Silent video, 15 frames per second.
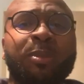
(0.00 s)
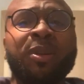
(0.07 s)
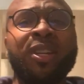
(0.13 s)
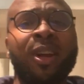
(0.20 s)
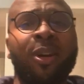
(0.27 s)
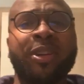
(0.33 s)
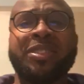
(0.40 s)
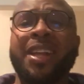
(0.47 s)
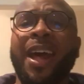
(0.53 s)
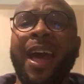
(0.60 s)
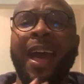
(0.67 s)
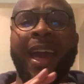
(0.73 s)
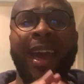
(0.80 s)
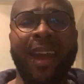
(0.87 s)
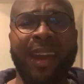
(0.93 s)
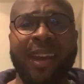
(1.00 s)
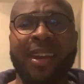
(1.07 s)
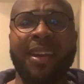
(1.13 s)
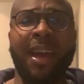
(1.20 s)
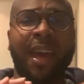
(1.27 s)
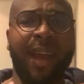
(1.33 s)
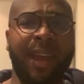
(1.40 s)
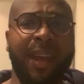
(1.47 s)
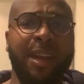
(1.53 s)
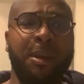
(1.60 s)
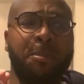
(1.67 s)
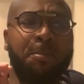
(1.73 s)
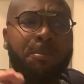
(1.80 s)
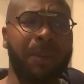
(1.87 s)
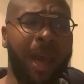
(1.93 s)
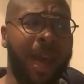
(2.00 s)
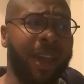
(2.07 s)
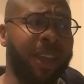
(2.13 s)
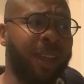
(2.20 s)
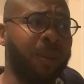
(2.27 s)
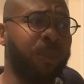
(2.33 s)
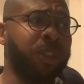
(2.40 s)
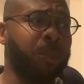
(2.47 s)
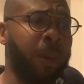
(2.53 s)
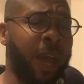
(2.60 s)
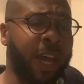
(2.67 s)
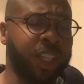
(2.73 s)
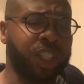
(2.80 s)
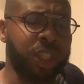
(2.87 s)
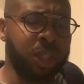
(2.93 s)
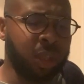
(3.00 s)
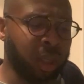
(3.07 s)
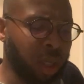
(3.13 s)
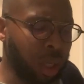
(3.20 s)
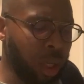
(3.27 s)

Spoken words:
me knows that I hate packing with a passion,